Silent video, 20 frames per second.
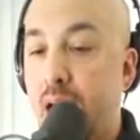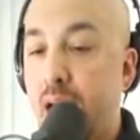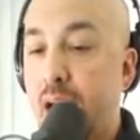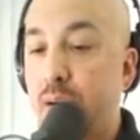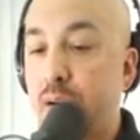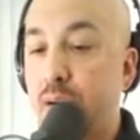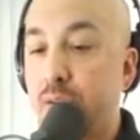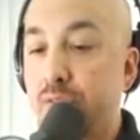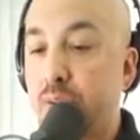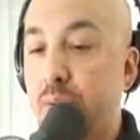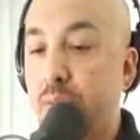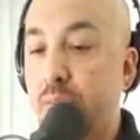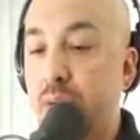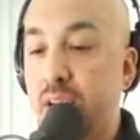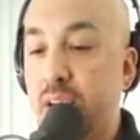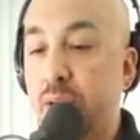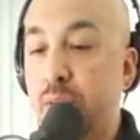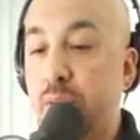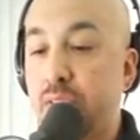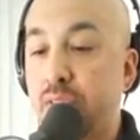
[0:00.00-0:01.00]
I don't know if the
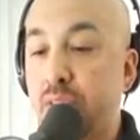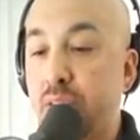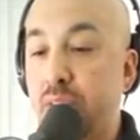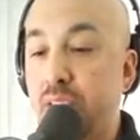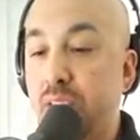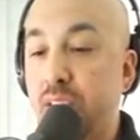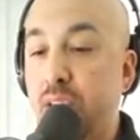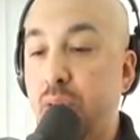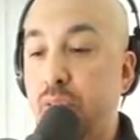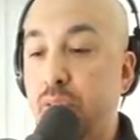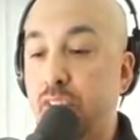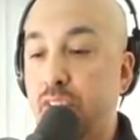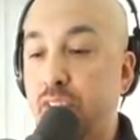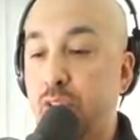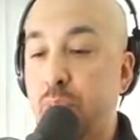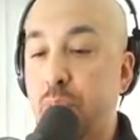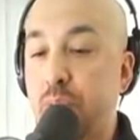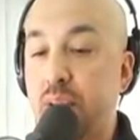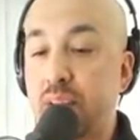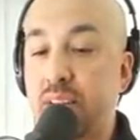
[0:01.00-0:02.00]
money was something he was
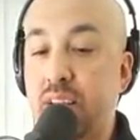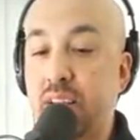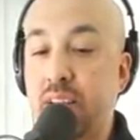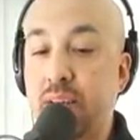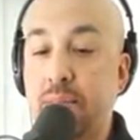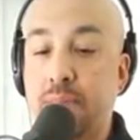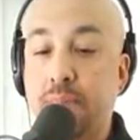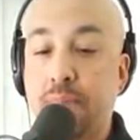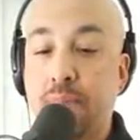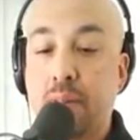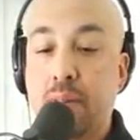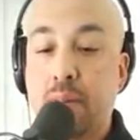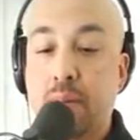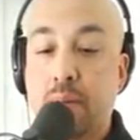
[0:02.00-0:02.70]
expecting.